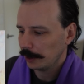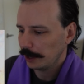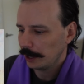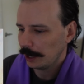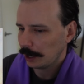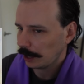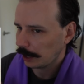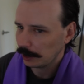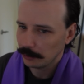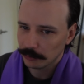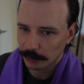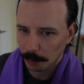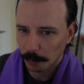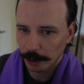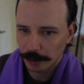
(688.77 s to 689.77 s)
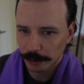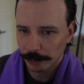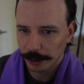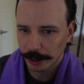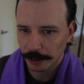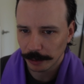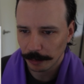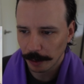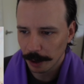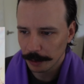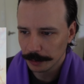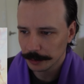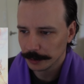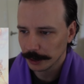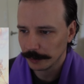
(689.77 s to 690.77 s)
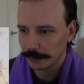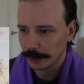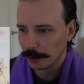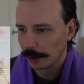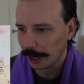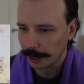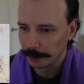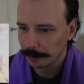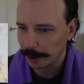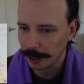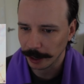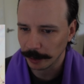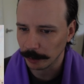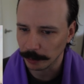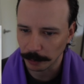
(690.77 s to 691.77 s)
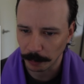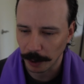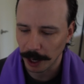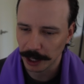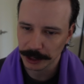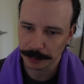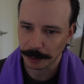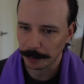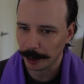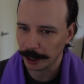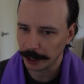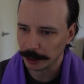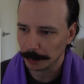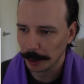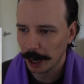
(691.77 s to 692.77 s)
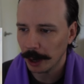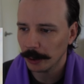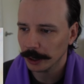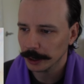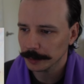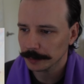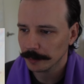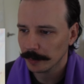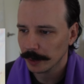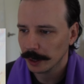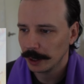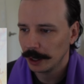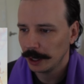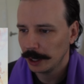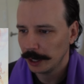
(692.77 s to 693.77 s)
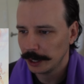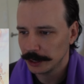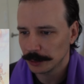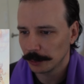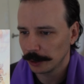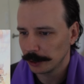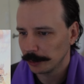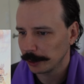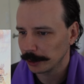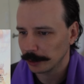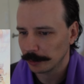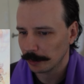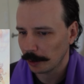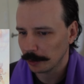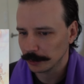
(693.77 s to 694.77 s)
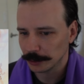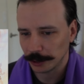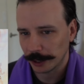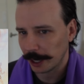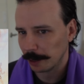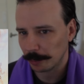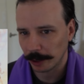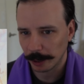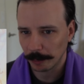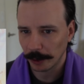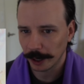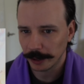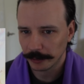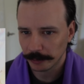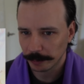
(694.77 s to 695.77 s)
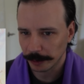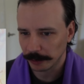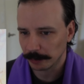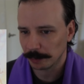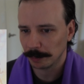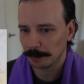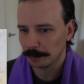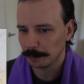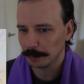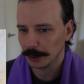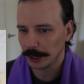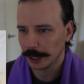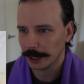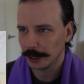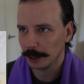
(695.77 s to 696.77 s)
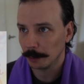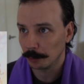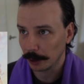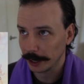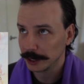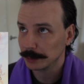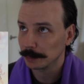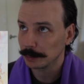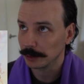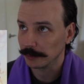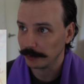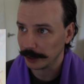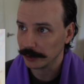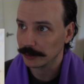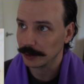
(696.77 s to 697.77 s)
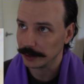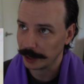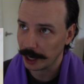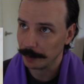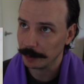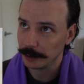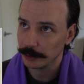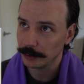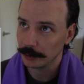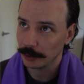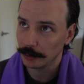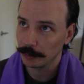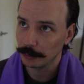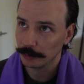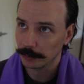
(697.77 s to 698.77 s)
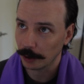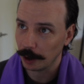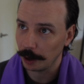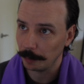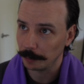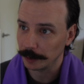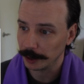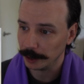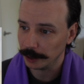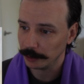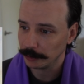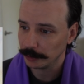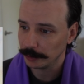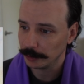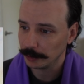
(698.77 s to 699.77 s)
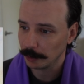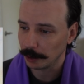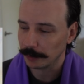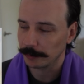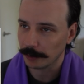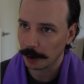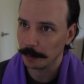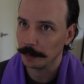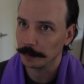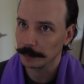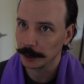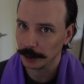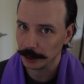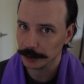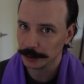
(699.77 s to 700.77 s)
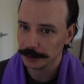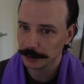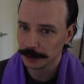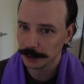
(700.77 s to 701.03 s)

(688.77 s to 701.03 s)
he's the one doing the throw, even though Ant-Man or Wasp are paying the power. He's the one doing the throw, so you can't play Brace because Brace prevents the damage from collisions.